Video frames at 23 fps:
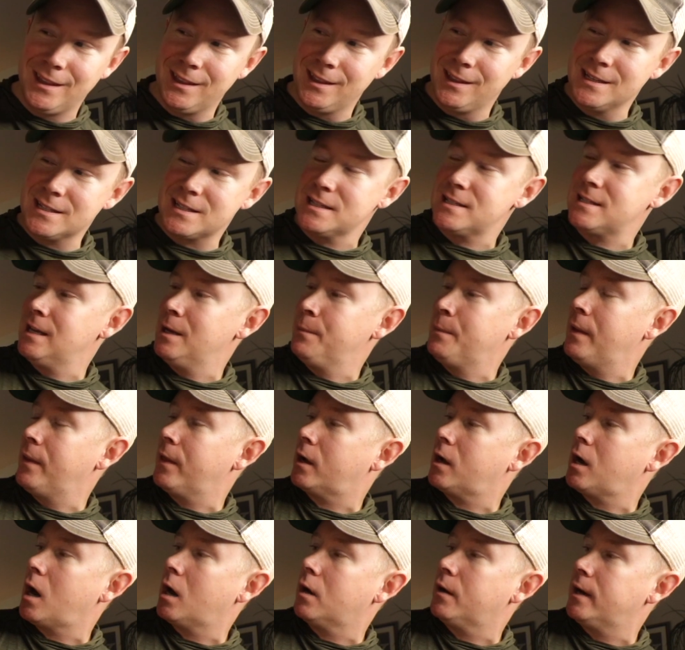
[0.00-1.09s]
This is him on the
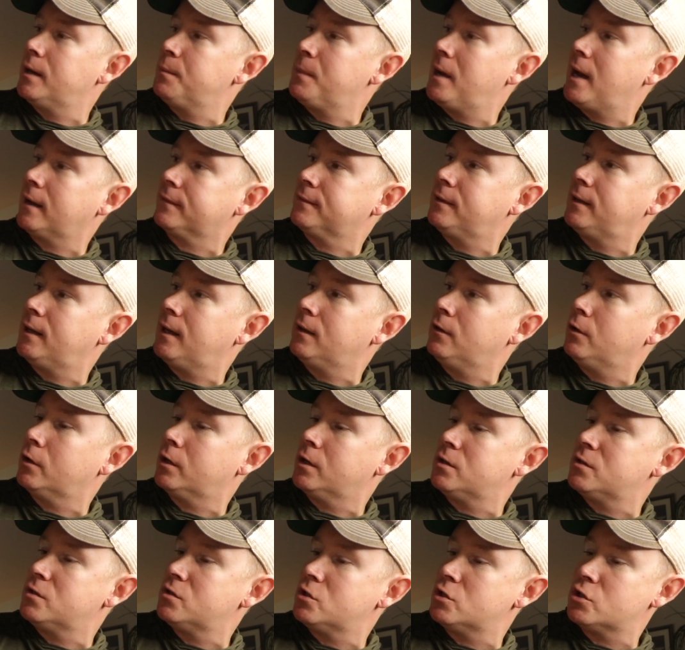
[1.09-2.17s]
car ride back today
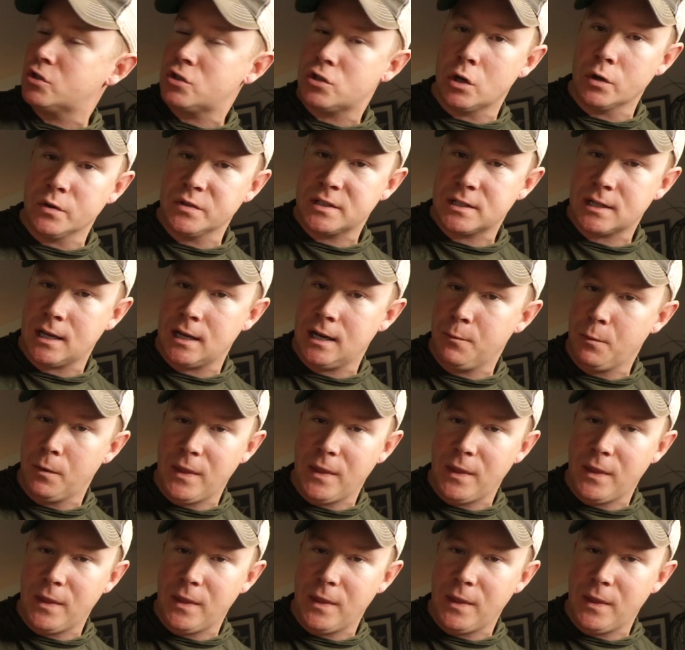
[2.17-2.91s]
looking just so skinny.